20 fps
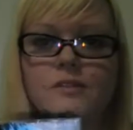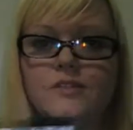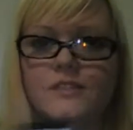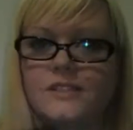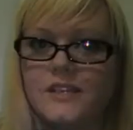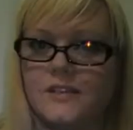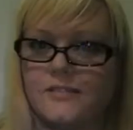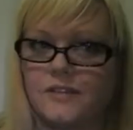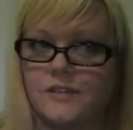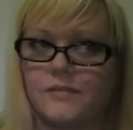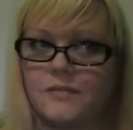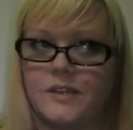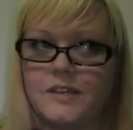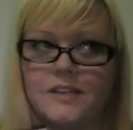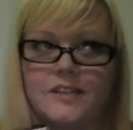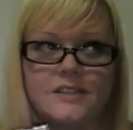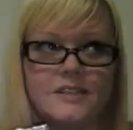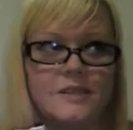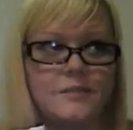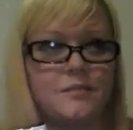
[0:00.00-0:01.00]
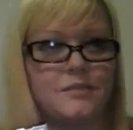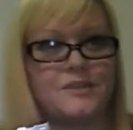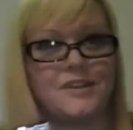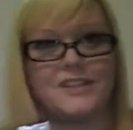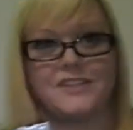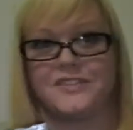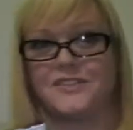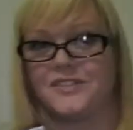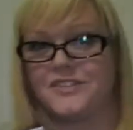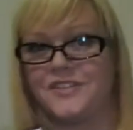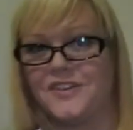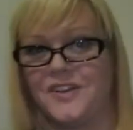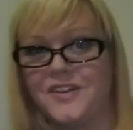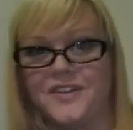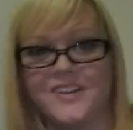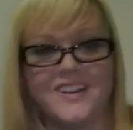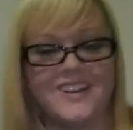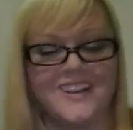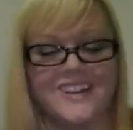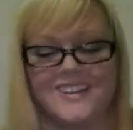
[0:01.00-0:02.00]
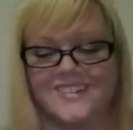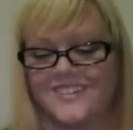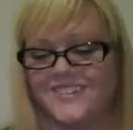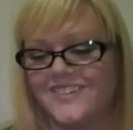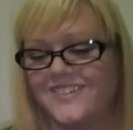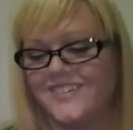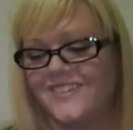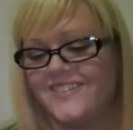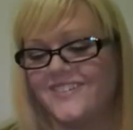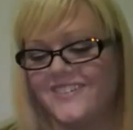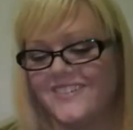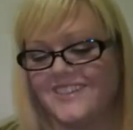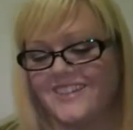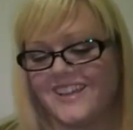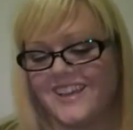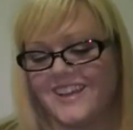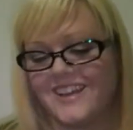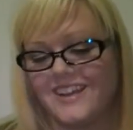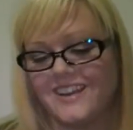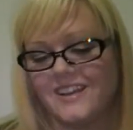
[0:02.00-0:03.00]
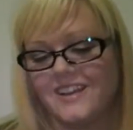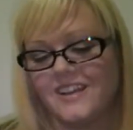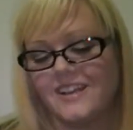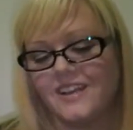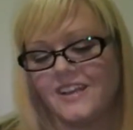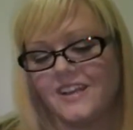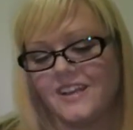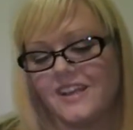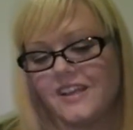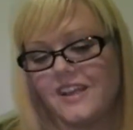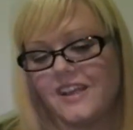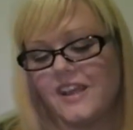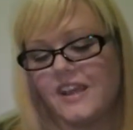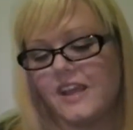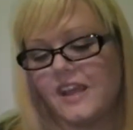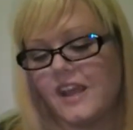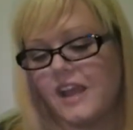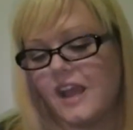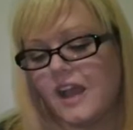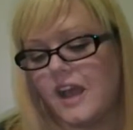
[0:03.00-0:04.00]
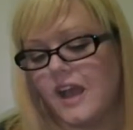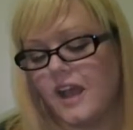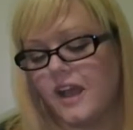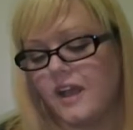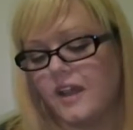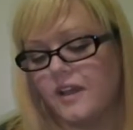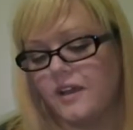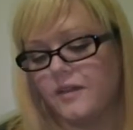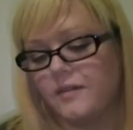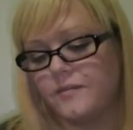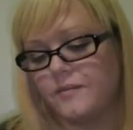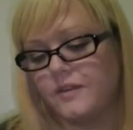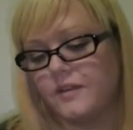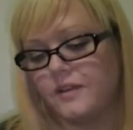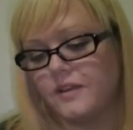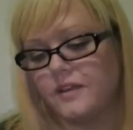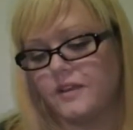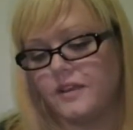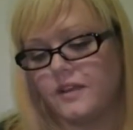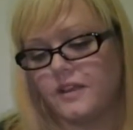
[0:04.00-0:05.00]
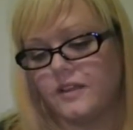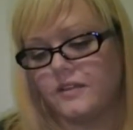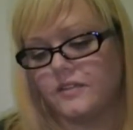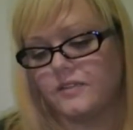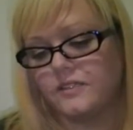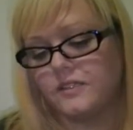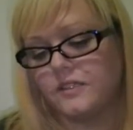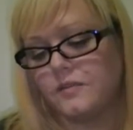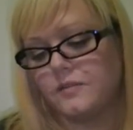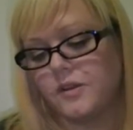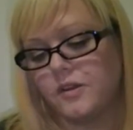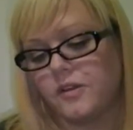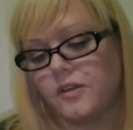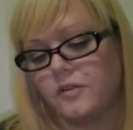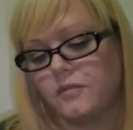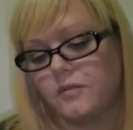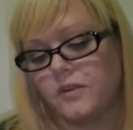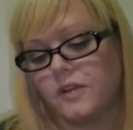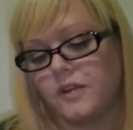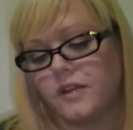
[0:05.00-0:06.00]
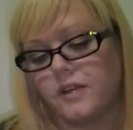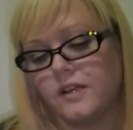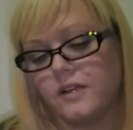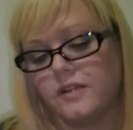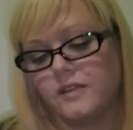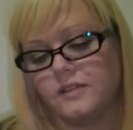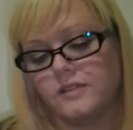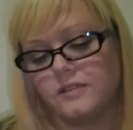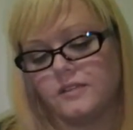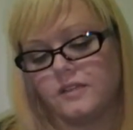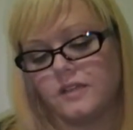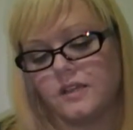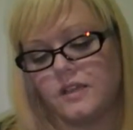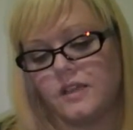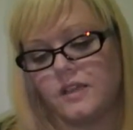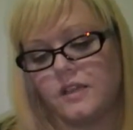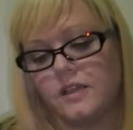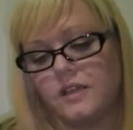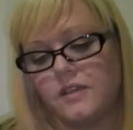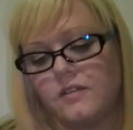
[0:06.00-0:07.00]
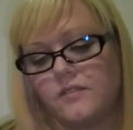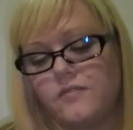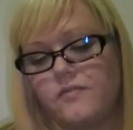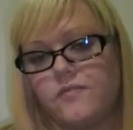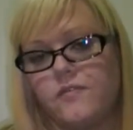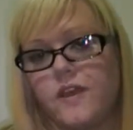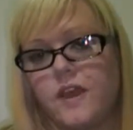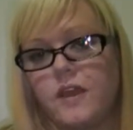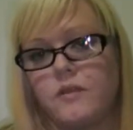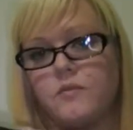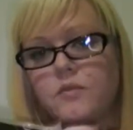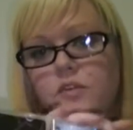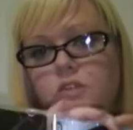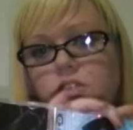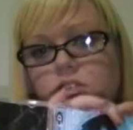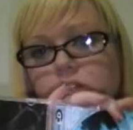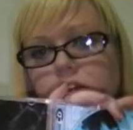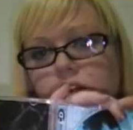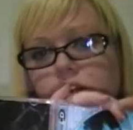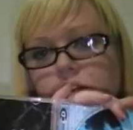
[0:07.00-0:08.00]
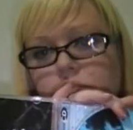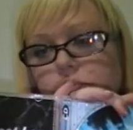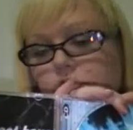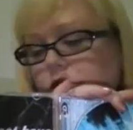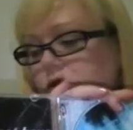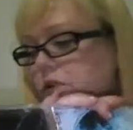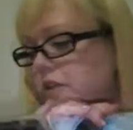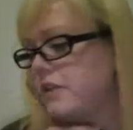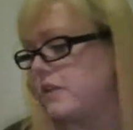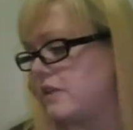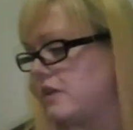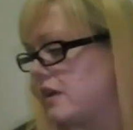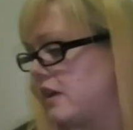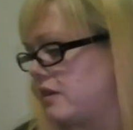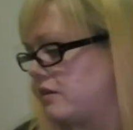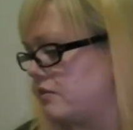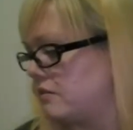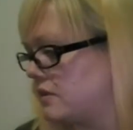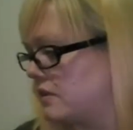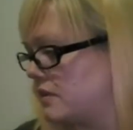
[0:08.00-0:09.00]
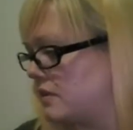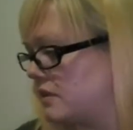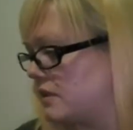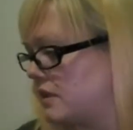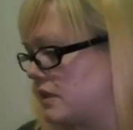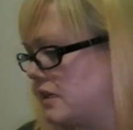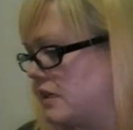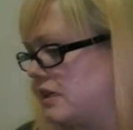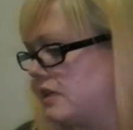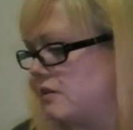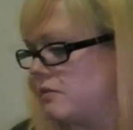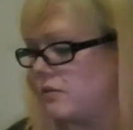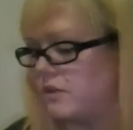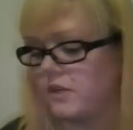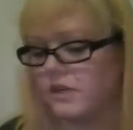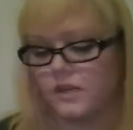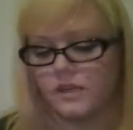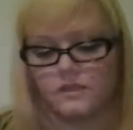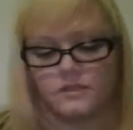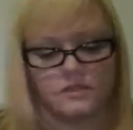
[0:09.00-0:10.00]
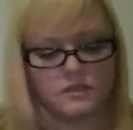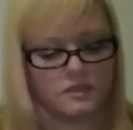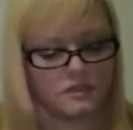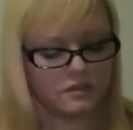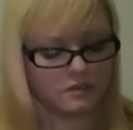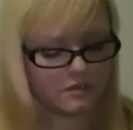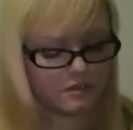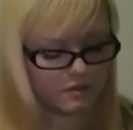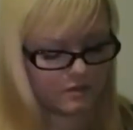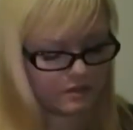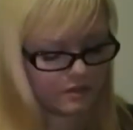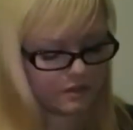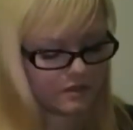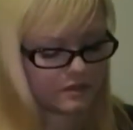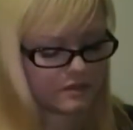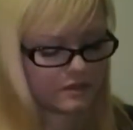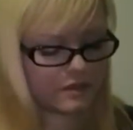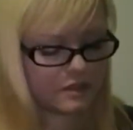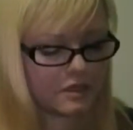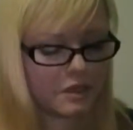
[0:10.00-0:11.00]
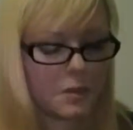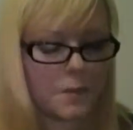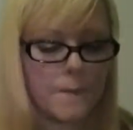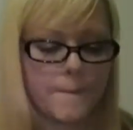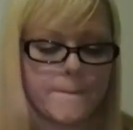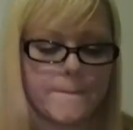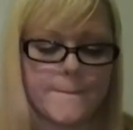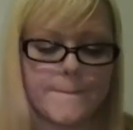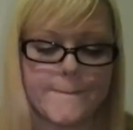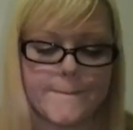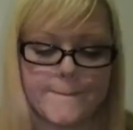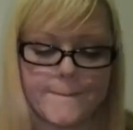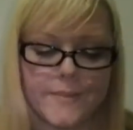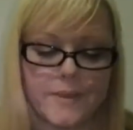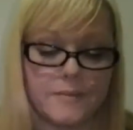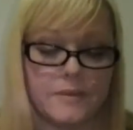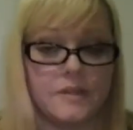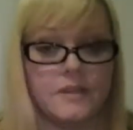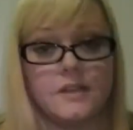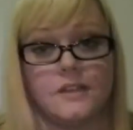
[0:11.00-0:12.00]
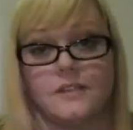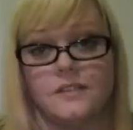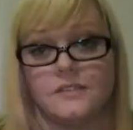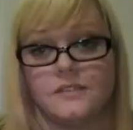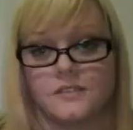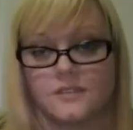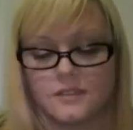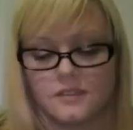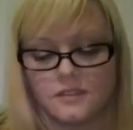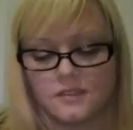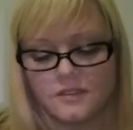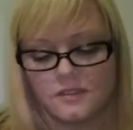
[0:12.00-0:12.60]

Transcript: were saving money because they put an extra song on, I don't know, in Canada. And it looks like the American one has a fan merchandise booklet. I don't think the Canadian one has it. Let's see. Maybe it does?